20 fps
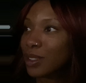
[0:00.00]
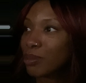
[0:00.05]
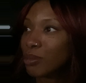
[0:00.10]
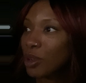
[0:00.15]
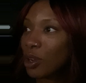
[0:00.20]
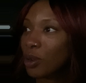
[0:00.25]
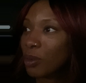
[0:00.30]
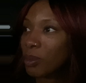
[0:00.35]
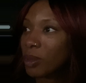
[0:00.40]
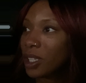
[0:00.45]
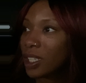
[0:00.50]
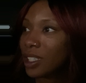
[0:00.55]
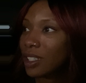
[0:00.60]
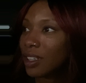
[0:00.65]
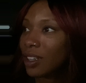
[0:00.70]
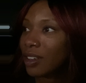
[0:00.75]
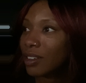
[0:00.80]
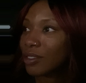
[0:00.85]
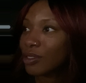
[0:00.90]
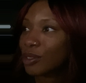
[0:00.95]
moment
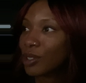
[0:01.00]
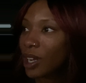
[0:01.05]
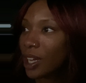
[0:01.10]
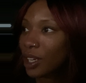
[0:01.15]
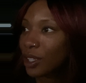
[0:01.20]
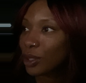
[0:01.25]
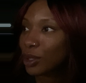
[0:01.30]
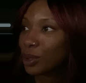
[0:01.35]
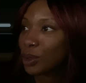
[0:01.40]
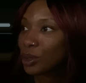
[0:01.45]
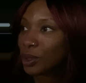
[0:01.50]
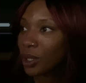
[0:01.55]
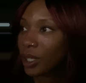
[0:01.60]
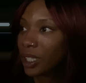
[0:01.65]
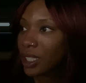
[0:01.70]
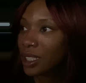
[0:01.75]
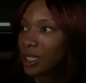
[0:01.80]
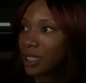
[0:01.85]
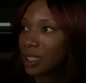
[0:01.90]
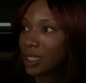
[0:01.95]
of radical
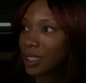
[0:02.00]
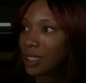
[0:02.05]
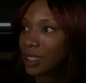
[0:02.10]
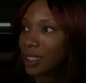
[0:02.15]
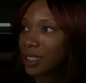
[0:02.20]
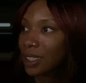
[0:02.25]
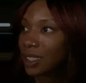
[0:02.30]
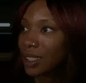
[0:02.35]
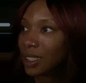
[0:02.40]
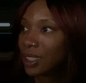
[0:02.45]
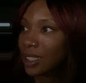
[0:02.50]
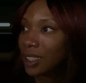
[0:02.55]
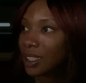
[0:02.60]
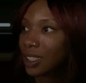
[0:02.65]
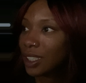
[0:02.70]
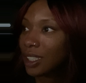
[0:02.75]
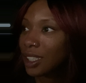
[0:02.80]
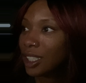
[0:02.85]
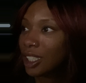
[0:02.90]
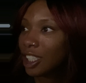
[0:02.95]
grace
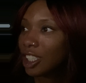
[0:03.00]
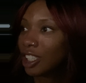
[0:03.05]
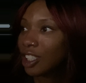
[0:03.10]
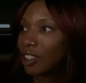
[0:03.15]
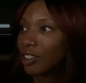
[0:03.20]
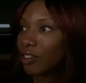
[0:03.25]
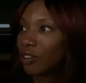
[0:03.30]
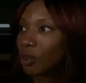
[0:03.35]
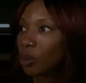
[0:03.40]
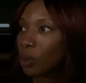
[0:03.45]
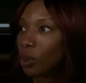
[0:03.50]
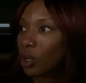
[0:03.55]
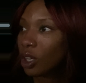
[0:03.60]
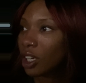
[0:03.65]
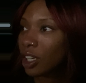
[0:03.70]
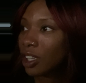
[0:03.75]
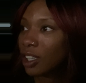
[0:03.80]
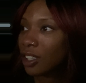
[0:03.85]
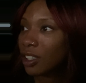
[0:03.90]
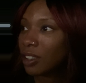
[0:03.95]

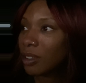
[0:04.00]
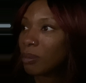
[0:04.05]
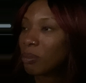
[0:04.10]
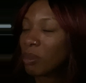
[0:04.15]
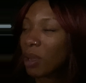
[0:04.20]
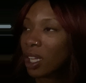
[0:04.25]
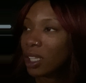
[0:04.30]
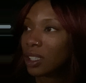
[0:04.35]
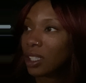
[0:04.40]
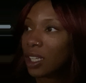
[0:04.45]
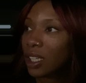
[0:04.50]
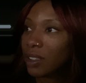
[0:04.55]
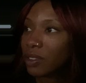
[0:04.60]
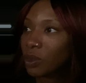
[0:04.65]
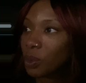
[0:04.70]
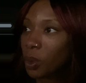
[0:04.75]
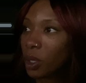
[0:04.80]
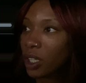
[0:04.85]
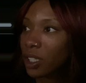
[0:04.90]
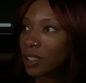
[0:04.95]
for my loved
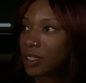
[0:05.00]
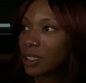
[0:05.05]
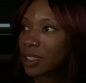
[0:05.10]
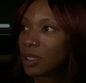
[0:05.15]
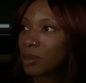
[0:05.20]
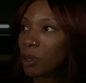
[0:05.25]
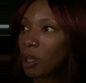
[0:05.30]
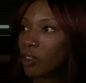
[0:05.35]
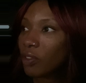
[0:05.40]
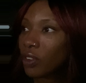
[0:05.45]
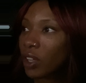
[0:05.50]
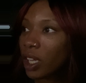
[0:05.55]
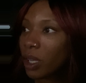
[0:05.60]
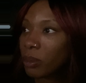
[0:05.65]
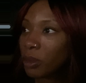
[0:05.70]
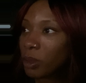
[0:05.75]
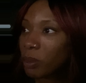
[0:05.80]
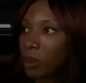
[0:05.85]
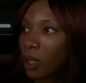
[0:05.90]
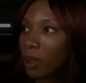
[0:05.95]
ones, my
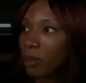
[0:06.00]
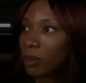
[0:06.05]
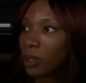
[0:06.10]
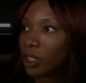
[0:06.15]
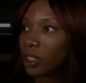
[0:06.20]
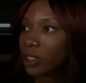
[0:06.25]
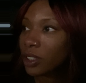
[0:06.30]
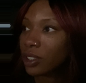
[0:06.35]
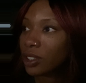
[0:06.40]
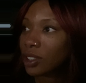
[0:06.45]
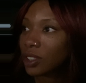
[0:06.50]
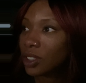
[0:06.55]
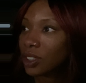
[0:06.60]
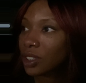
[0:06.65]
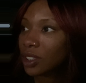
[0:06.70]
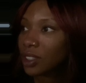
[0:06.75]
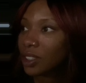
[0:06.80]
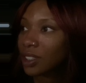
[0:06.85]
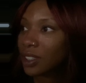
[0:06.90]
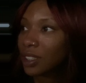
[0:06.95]
family
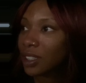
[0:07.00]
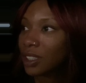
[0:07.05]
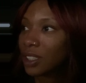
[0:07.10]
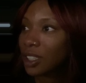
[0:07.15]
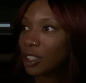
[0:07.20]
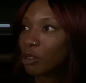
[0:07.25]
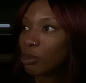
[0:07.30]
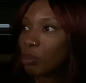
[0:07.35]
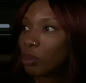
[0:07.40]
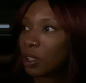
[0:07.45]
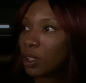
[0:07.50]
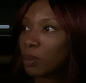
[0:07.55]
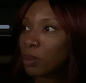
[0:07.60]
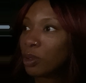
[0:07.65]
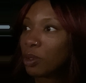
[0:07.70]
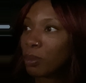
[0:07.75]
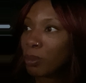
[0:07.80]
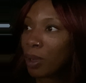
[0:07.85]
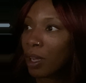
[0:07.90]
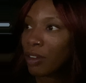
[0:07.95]
members,
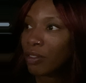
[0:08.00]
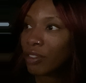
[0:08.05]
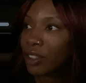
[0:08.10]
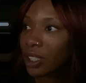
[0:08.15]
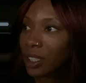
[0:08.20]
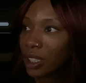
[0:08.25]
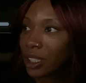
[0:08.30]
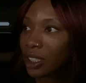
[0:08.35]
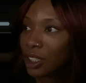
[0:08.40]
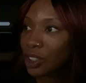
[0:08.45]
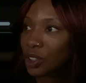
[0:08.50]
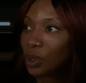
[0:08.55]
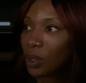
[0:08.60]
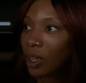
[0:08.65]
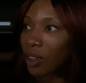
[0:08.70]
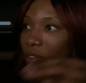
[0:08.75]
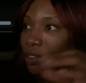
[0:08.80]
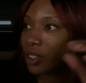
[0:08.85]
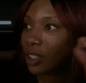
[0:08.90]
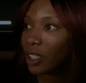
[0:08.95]
people in my village who
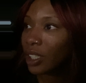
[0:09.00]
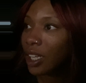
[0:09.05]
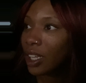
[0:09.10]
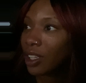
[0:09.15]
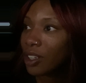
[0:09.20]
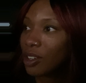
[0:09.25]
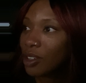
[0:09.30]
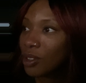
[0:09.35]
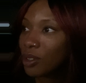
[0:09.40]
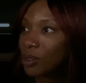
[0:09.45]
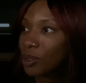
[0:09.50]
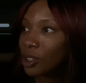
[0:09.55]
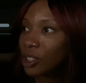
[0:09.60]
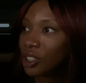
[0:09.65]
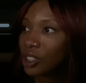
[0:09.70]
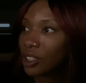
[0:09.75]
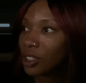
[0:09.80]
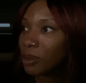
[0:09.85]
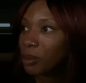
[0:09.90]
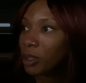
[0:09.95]
I feel like, oh, it
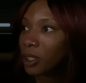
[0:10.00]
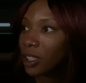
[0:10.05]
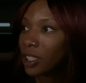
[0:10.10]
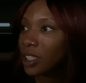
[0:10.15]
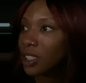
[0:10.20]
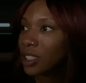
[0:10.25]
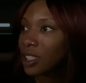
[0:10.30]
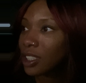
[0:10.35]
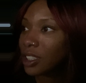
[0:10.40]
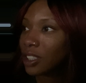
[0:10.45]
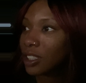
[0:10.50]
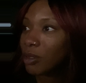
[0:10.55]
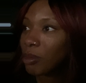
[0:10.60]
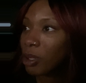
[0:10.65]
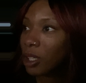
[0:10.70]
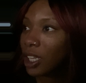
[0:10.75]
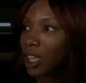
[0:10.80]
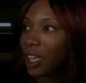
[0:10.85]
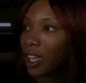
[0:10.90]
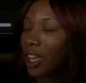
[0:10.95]
should have been this, it should have
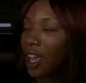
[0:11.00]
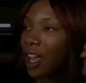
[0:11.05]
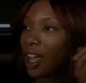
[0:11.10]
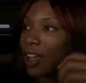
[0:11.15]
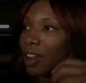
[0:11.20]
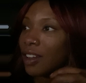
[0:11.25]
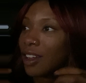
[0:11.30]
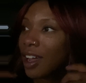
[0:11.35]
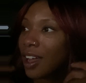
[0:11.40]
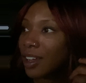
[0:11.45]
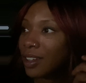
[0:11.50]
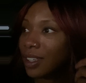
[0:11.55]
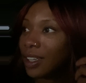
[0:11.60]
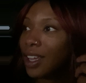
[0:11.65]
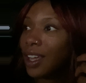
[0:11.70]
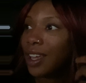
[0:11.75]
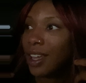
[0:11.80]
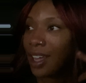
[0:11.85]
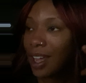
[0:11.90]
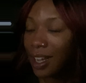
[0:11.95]
been that.
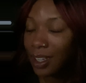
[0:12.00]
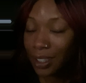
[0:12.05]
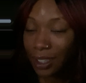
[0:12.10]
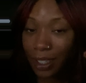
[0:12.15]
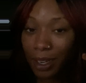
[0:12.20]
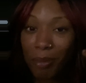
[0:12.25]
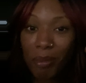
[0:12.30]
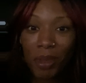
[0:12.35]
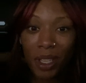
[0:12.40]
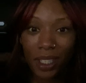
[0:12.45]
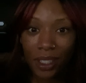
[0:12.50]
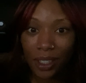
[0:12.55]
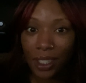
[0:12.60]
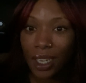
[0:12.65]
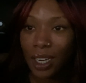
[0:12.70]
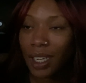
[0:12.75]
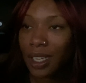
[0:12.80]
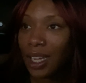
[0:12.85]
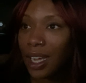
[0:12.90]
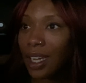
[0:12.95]
I can admit that
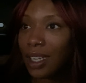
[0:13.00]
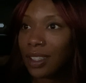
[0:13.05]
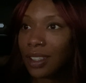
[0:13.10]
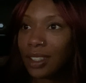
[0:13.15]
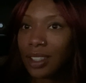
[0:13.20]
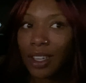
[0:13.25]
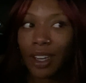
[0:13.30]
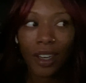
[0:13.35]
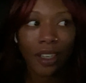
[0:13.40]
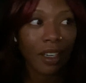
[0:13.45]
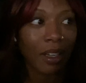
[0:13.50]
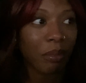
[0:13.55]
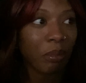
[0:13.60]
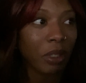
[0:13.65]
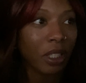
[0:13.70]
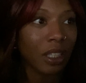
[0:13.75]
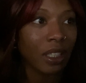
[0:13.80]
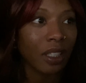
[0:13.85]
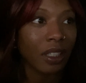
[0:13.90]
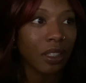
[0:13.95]
I got caught up
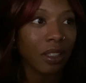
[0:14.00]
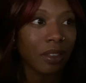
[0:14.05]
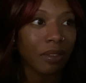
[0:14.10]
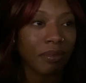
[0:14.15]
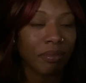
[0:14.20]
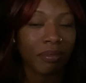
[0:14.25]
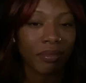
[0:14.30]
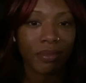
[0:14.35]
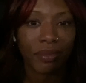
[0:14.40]
in